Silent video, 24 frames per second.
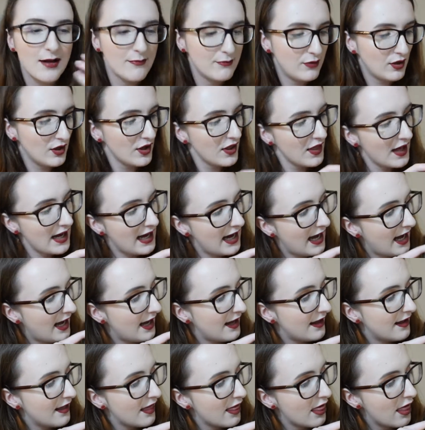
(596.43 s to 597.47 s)
but
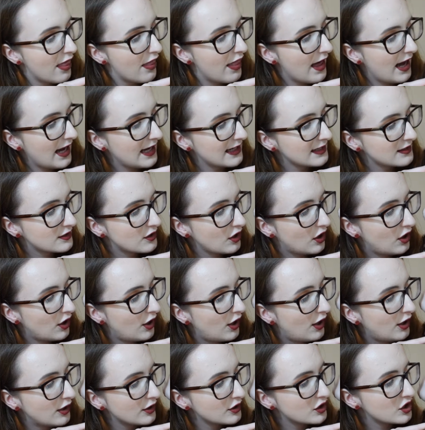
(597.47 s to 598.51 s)
that is
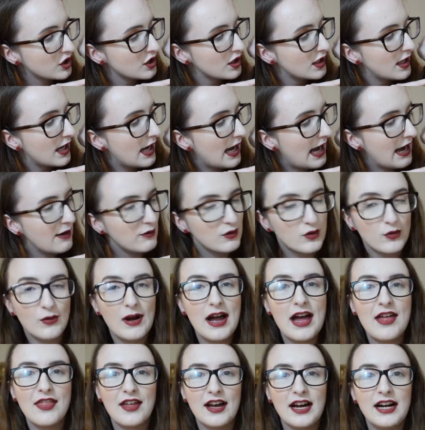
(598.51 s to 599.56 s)
gorge. I would
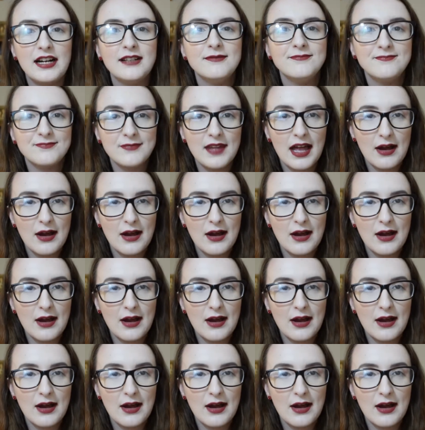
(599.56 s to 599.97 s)
wear that.